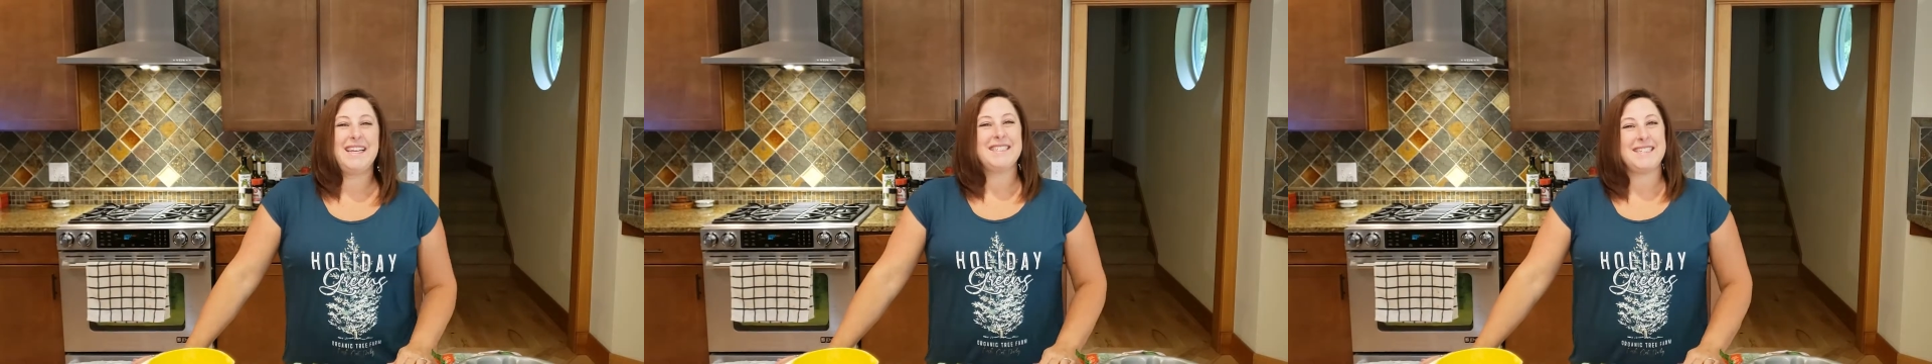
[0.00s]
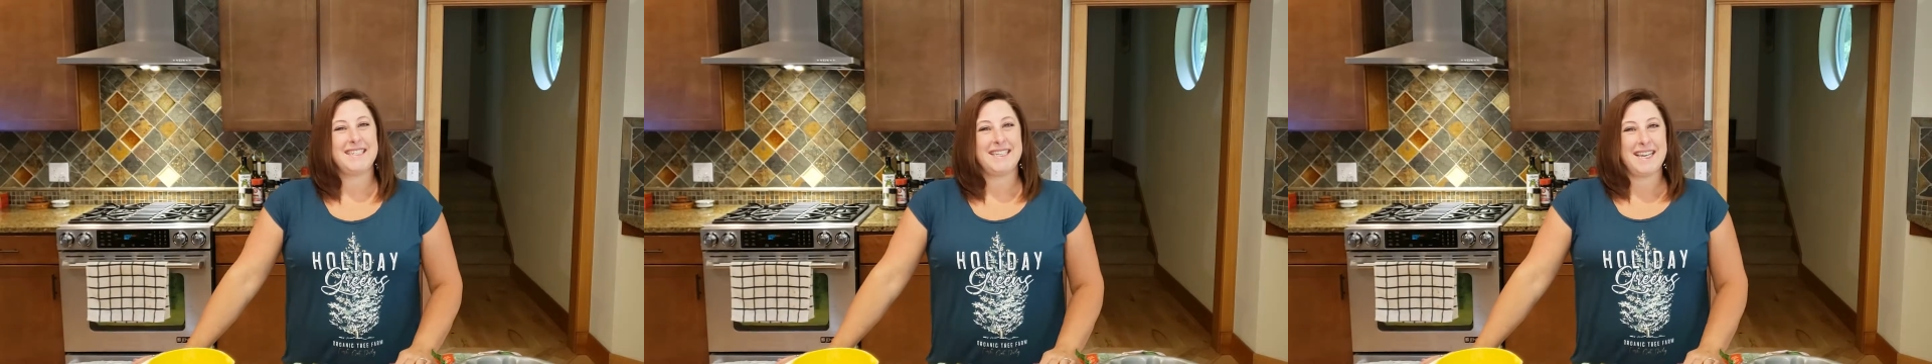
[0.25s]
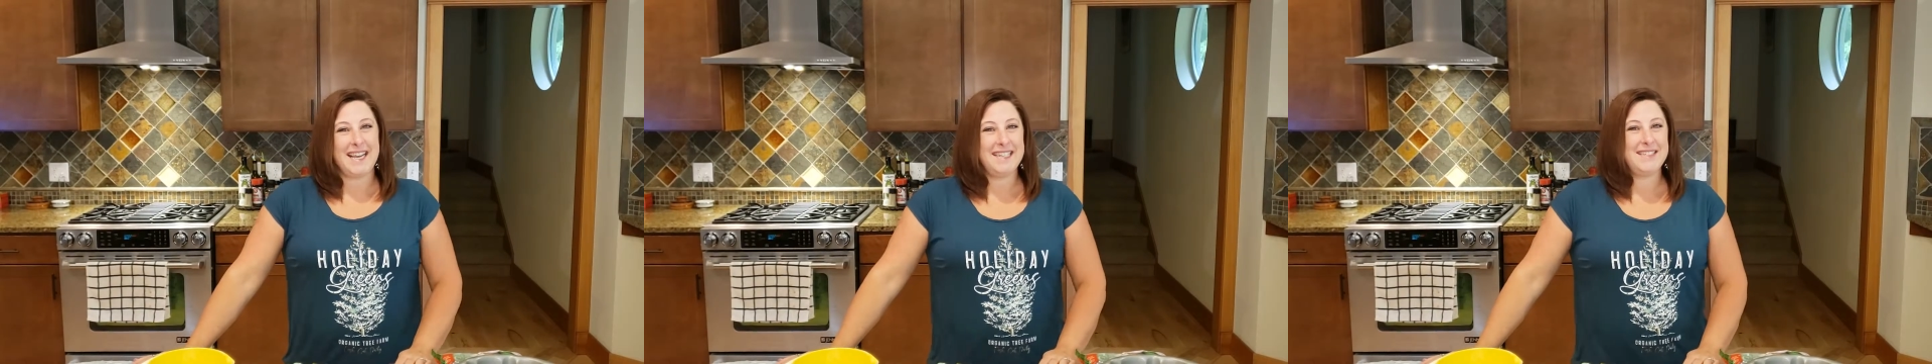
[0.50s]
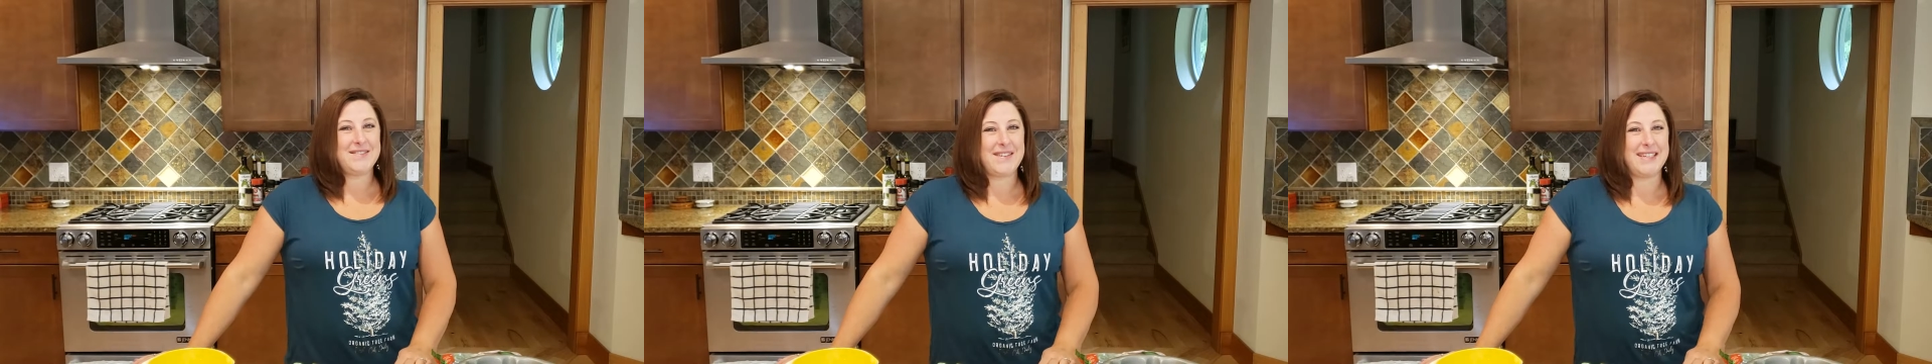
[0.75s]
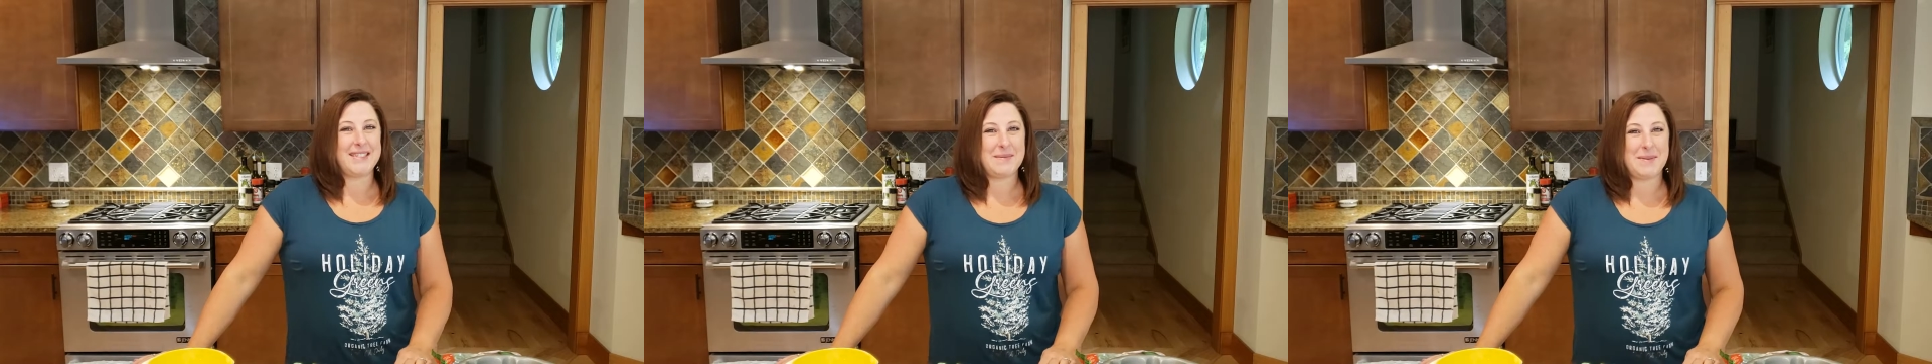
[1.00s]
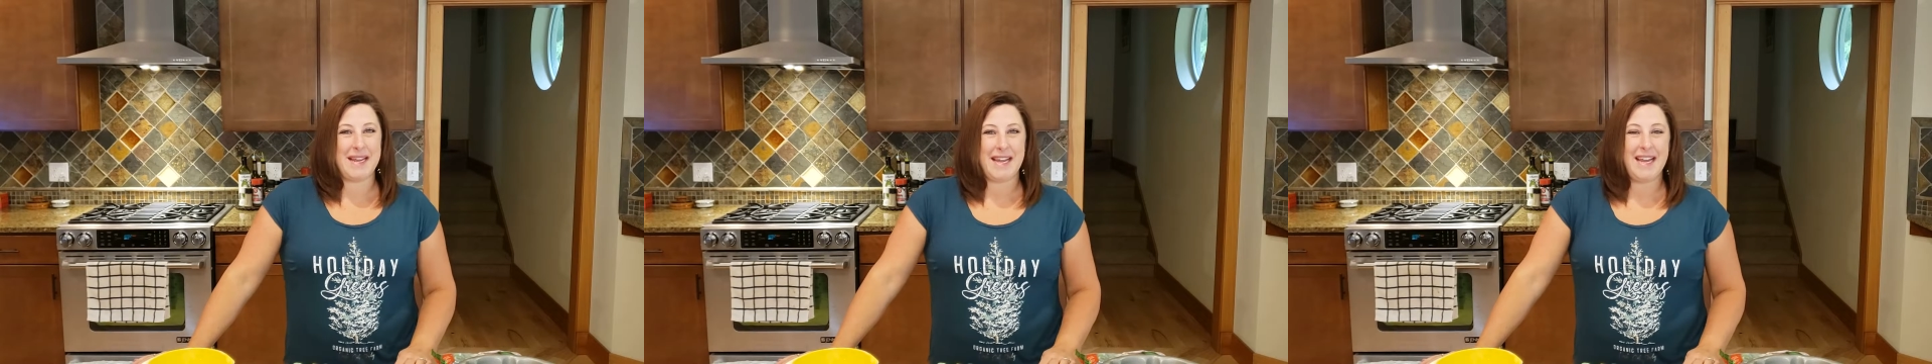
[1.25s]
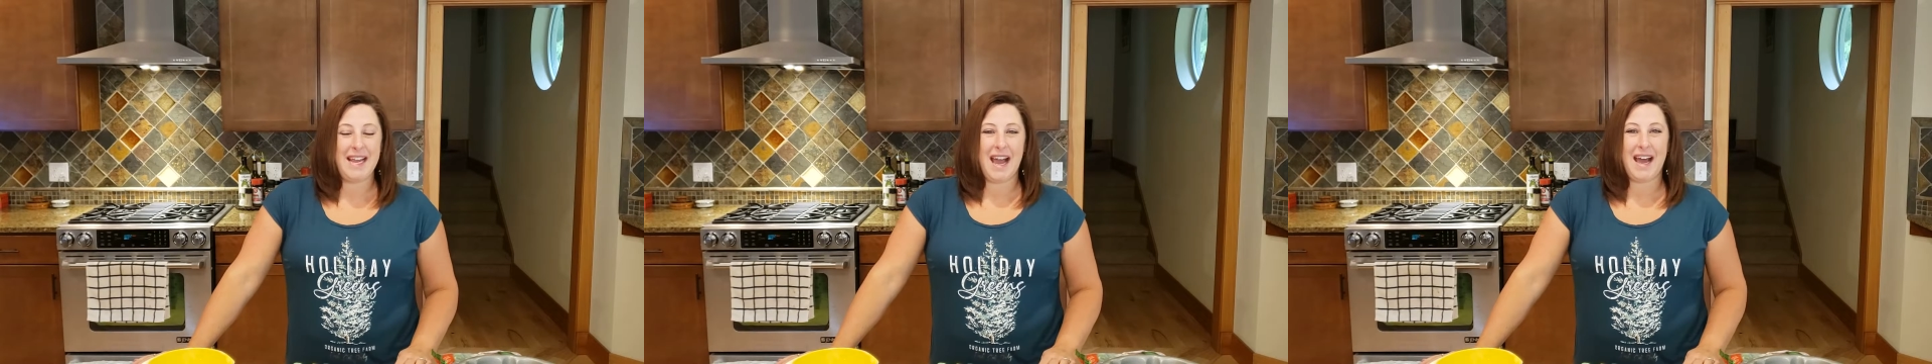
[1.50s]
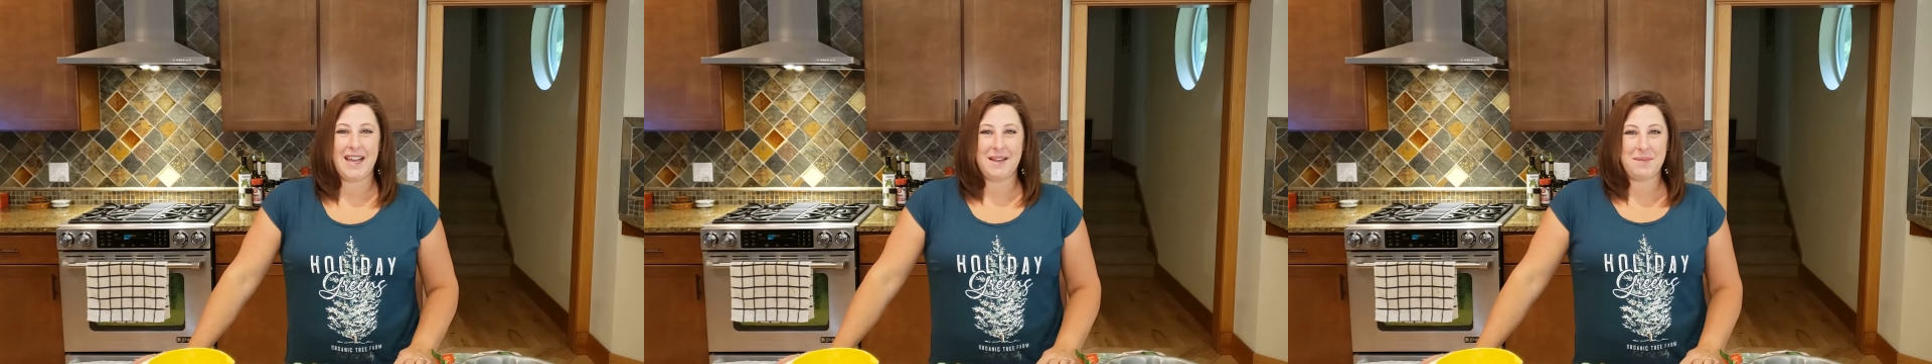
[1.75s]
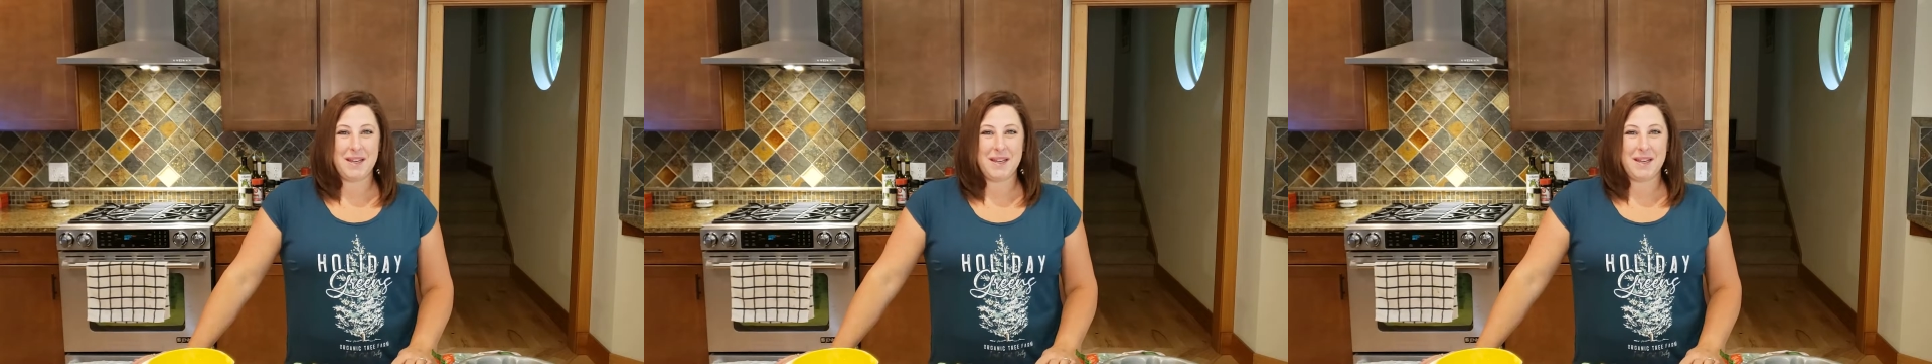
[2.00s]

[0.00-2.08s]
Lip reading: So today's recipe, I am